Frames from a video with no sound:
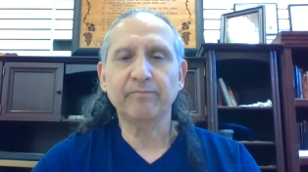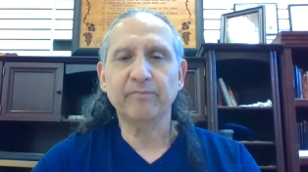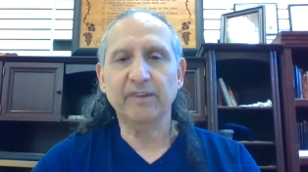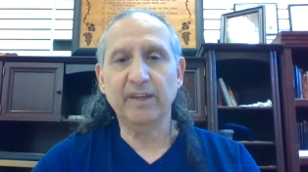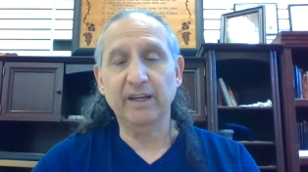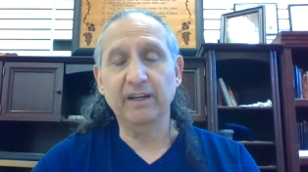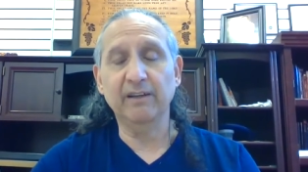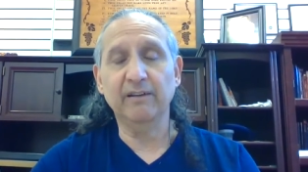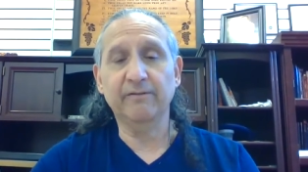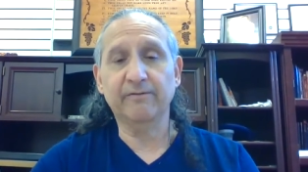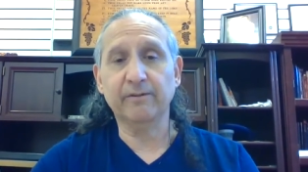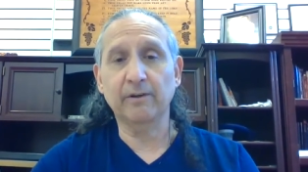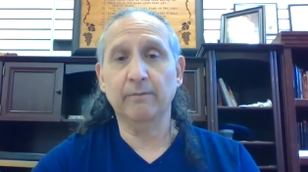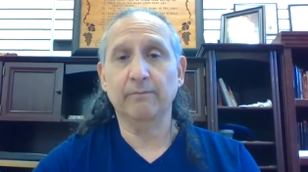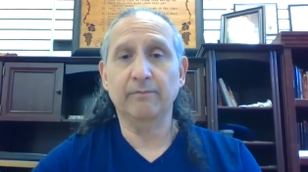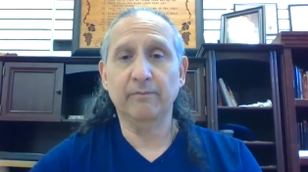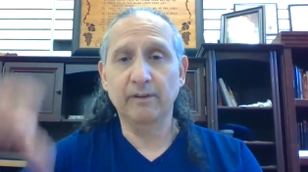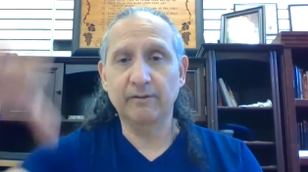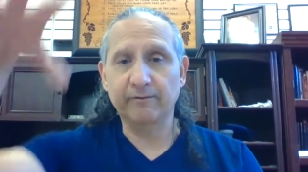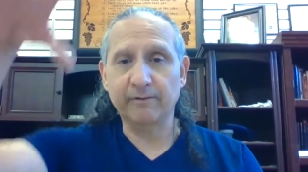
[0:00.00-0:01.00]
they
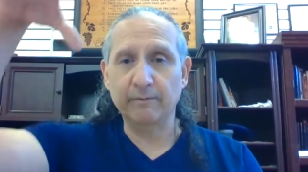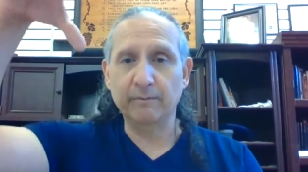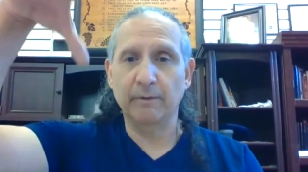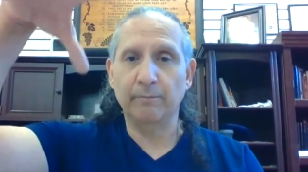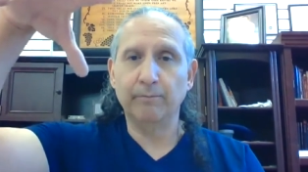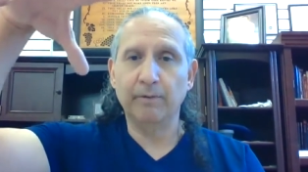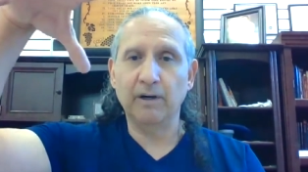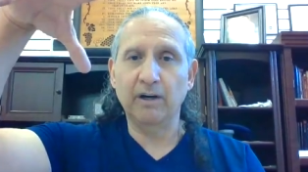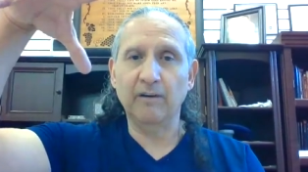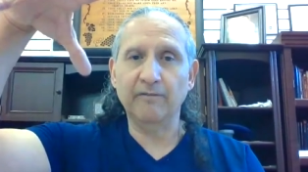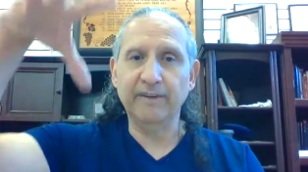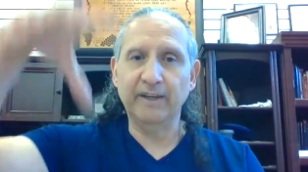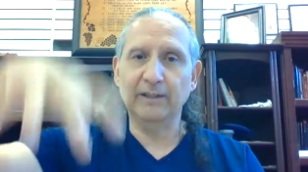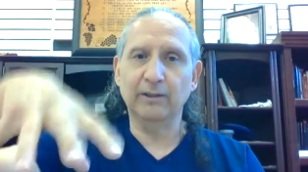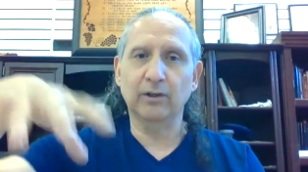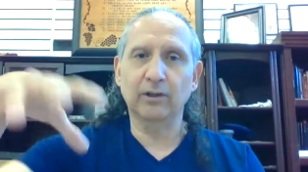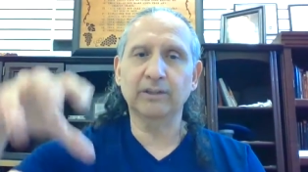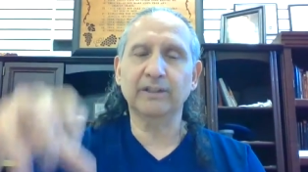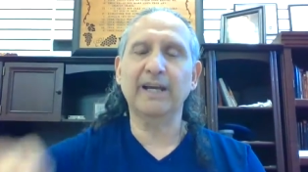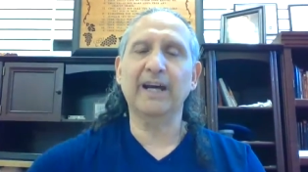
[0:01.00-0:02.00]
from above they
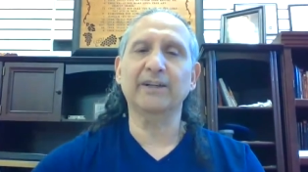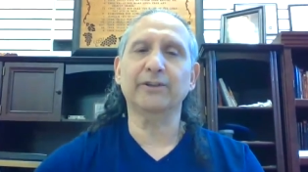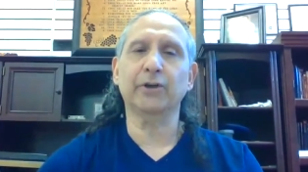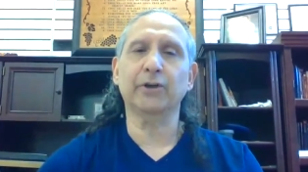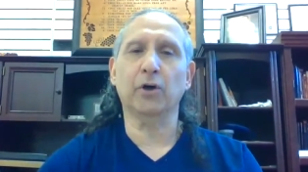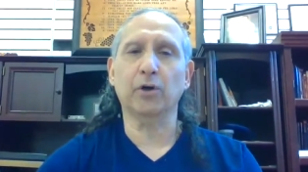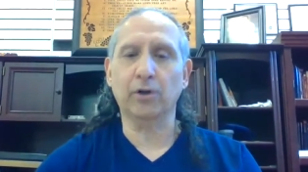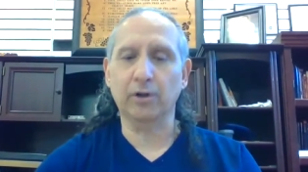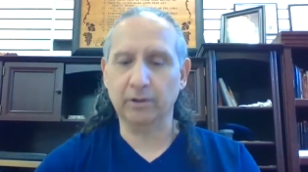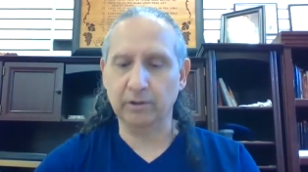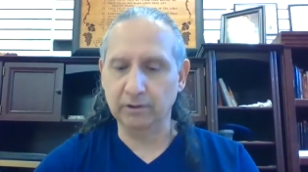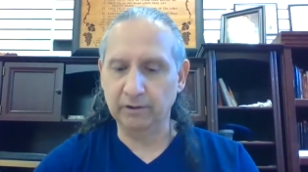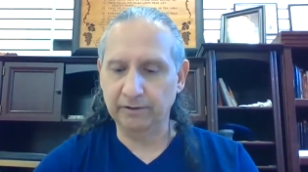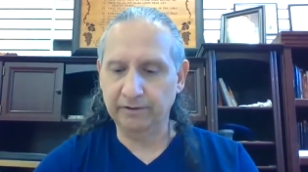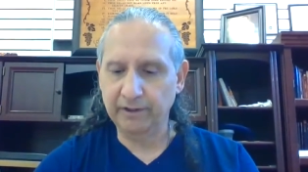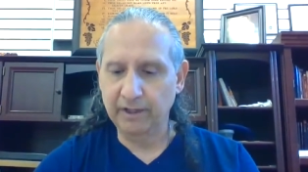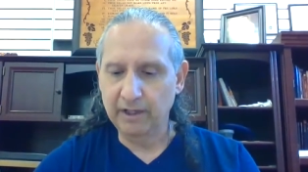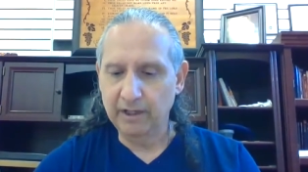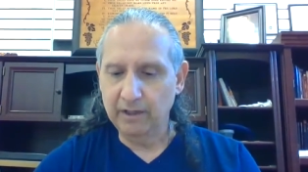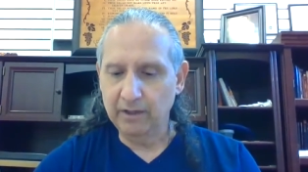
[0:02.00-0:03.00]
look like turtles.